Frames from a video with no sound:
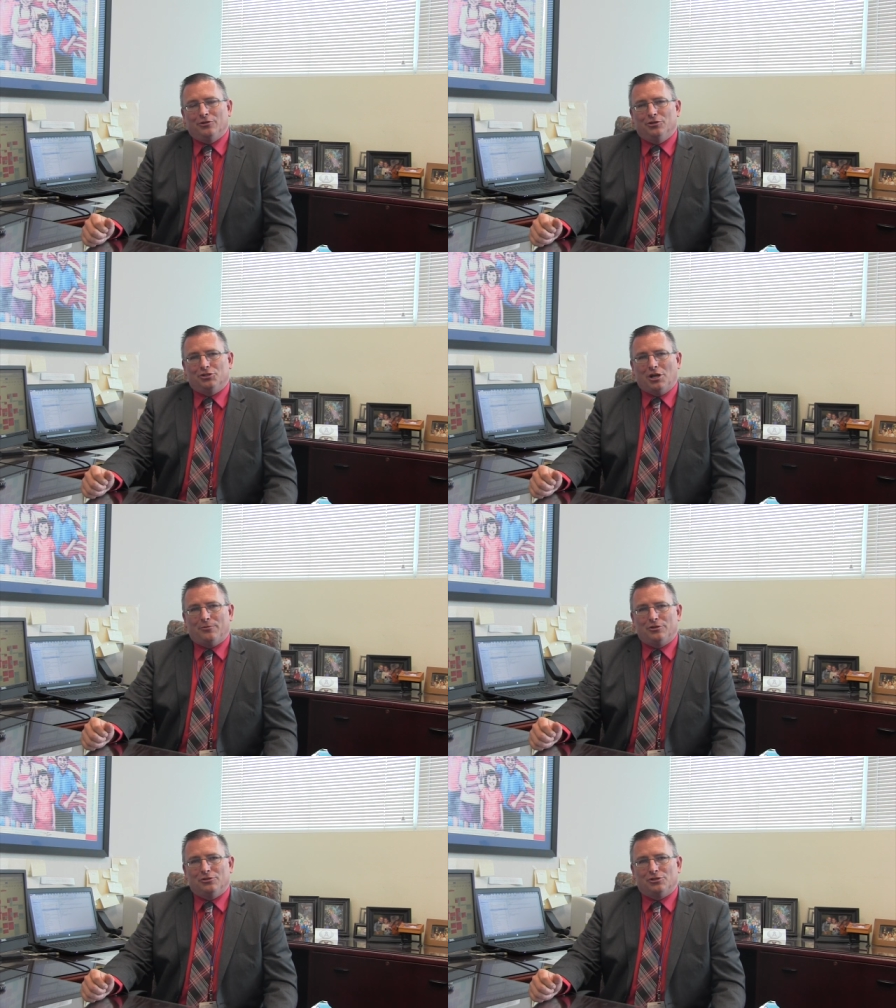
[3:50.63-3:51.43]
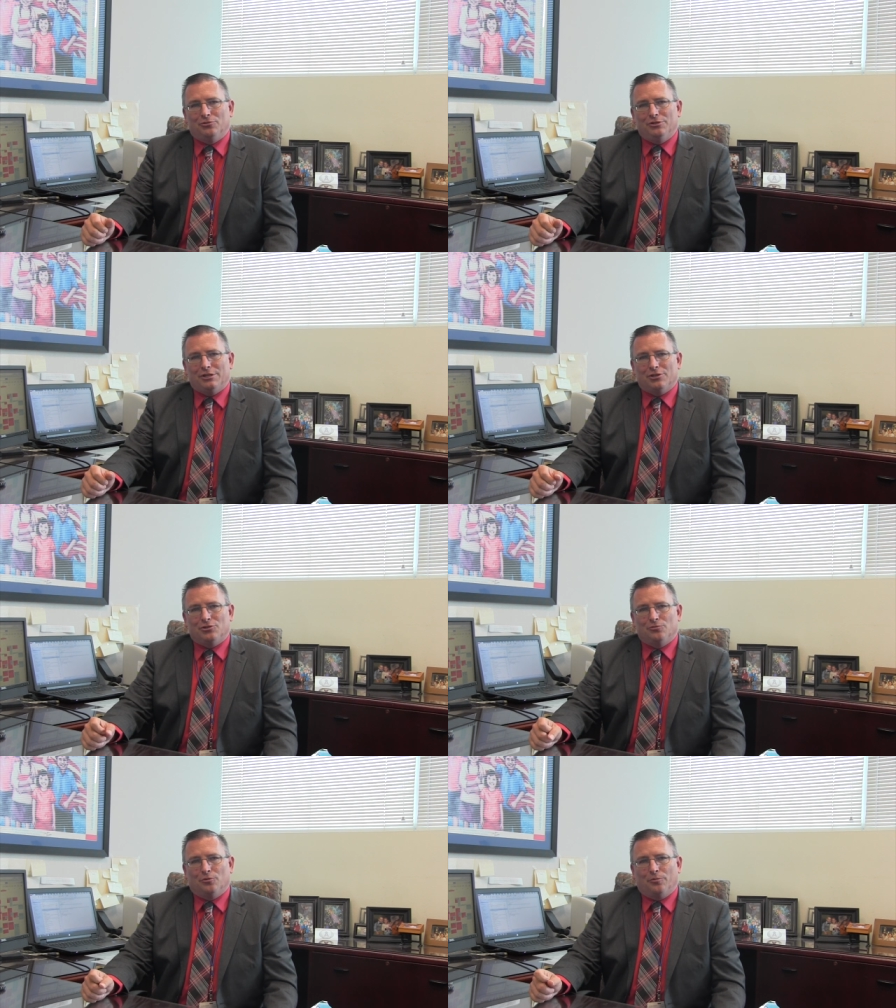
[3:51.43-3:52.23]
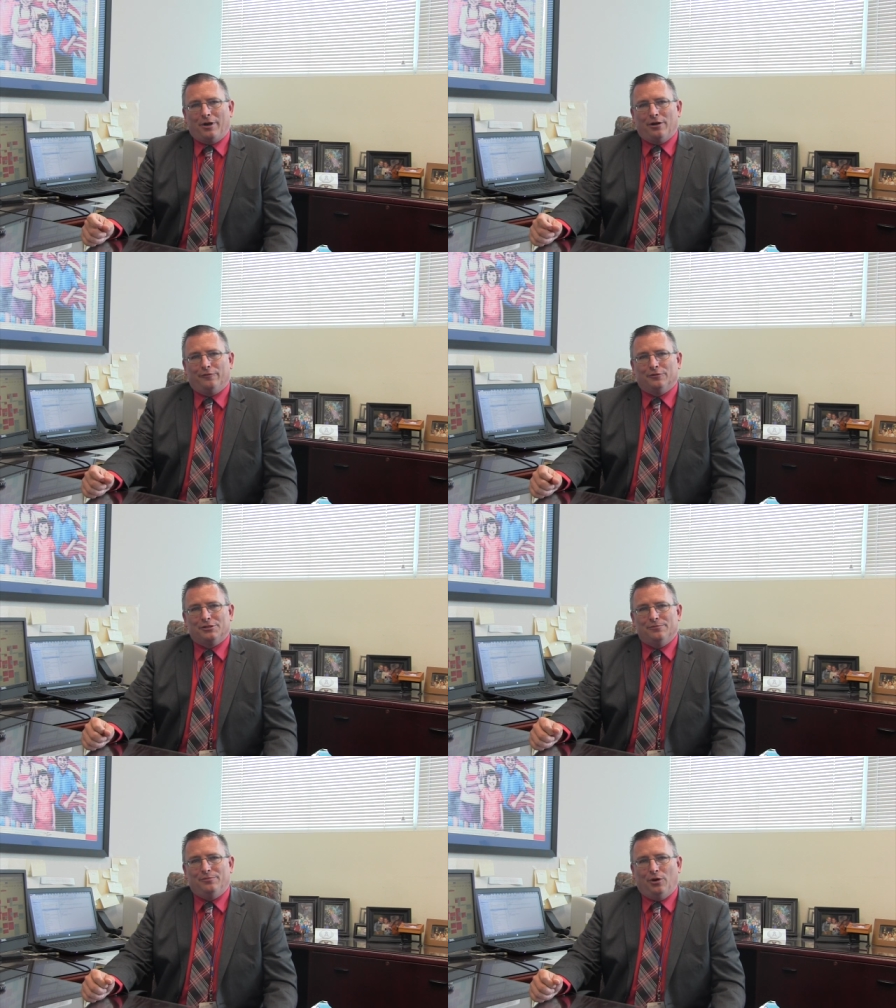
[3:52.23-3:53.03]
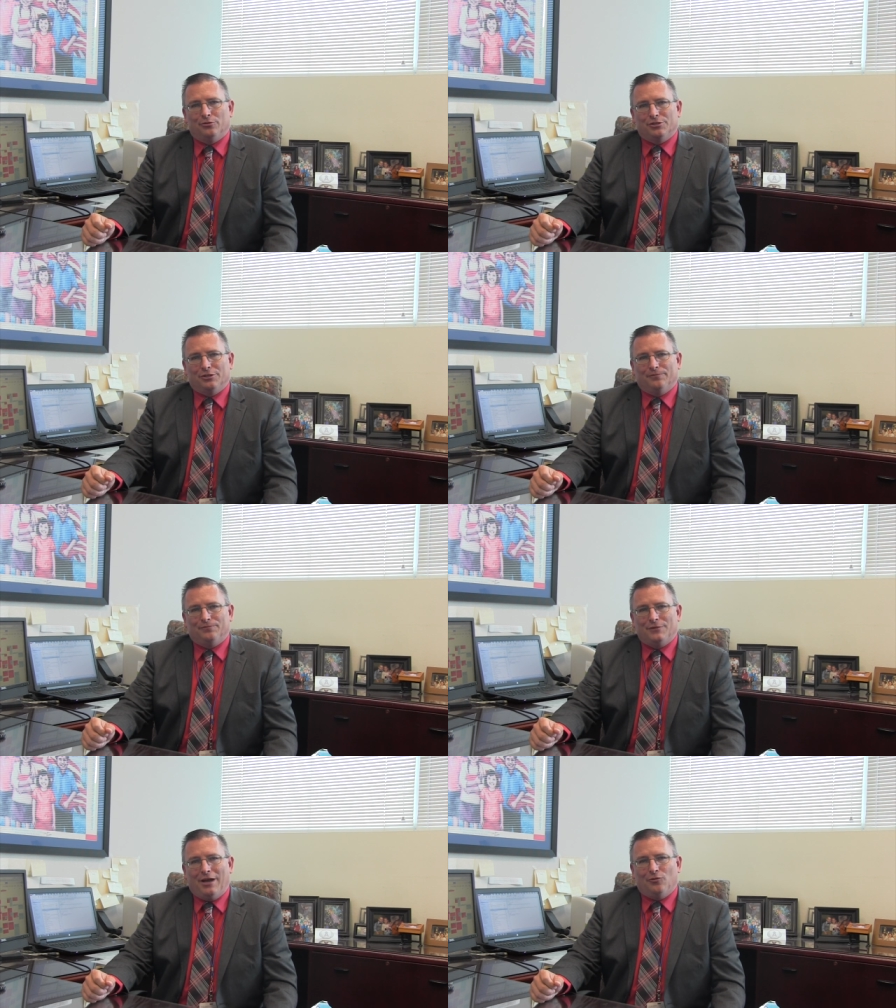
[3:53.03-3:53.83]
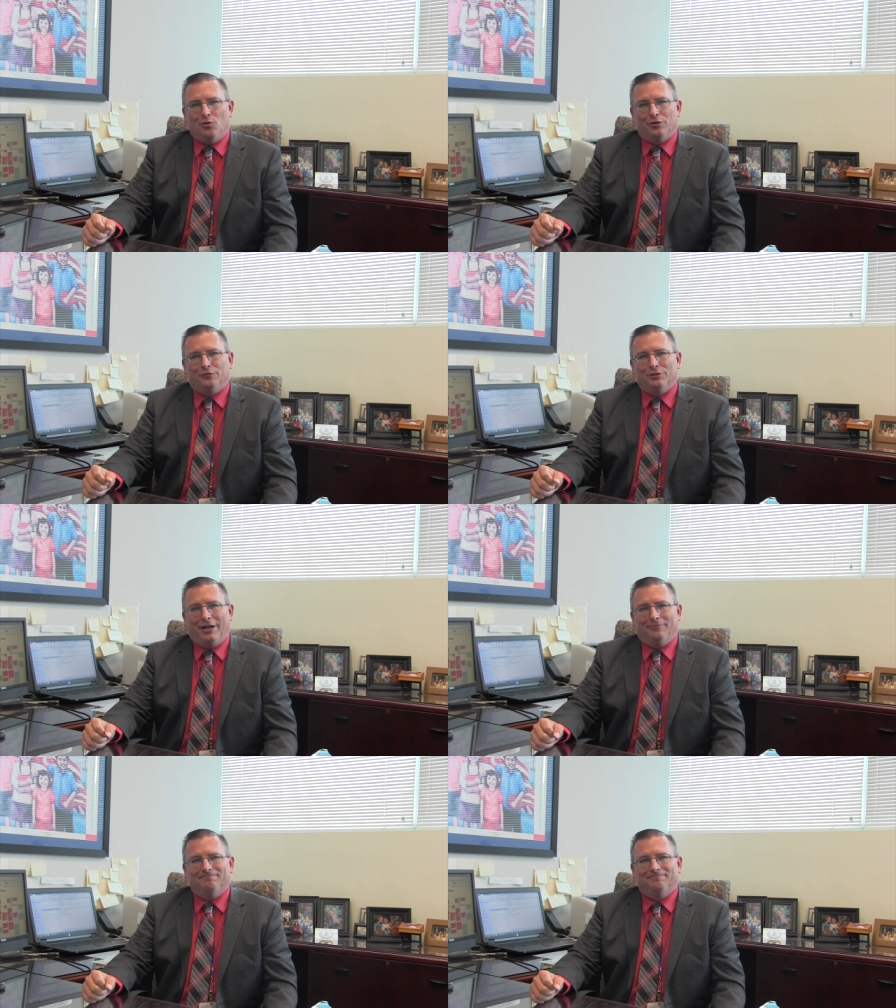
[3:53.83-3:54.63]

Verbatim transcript: good job to you students as you prepare for symposium. Have a wonderful day.